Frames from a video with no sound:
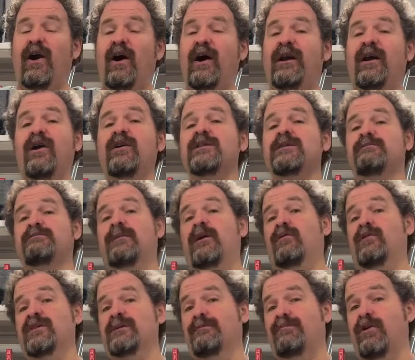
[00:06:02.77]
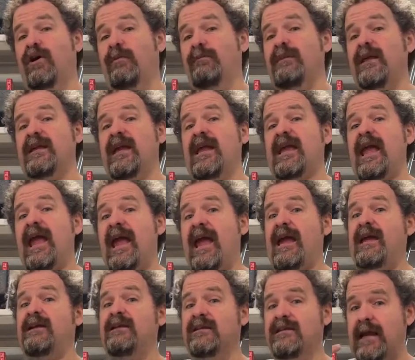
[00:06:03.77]
high notes, there is a problem that you
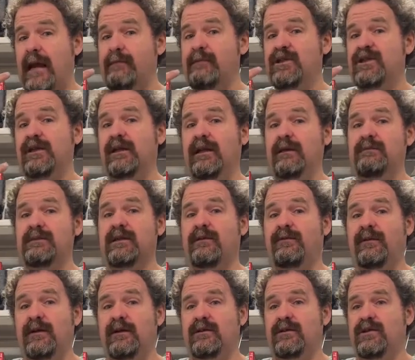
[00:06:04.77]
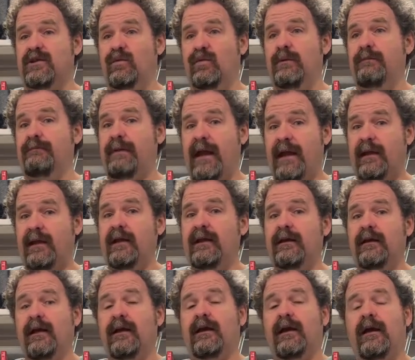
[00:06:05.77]
can damage your lips if you do it
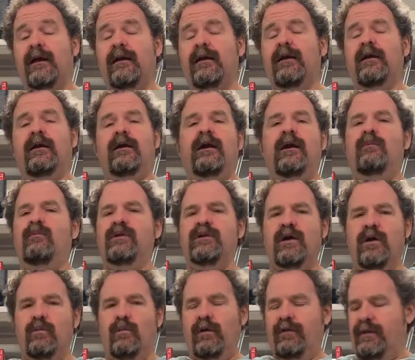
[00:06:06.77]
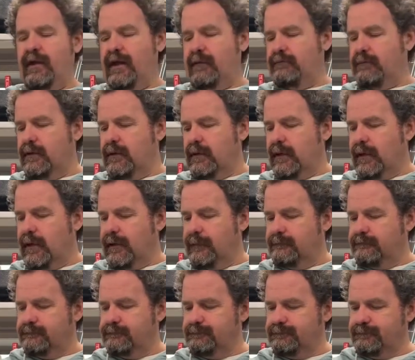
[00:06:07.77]
badly, okay? And we don't want that.
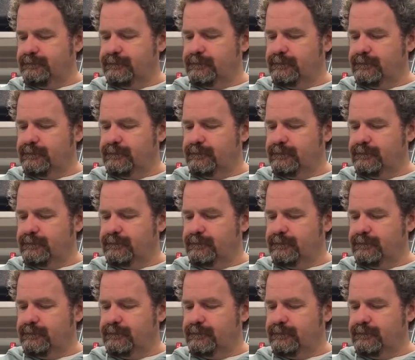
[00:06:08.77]
Um,